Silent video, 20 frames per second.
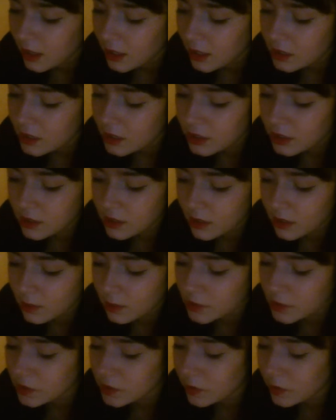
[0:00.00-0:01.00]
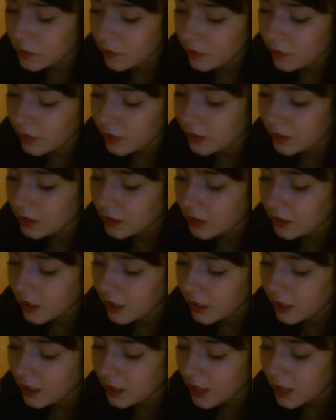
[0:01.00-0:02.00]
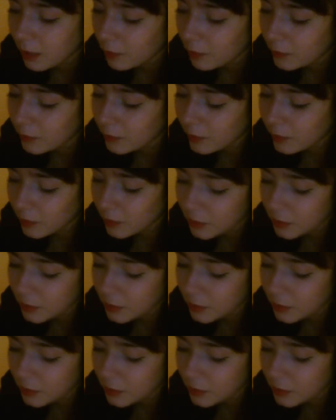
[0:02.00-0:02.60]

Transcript: and she seemed so friendly and helpful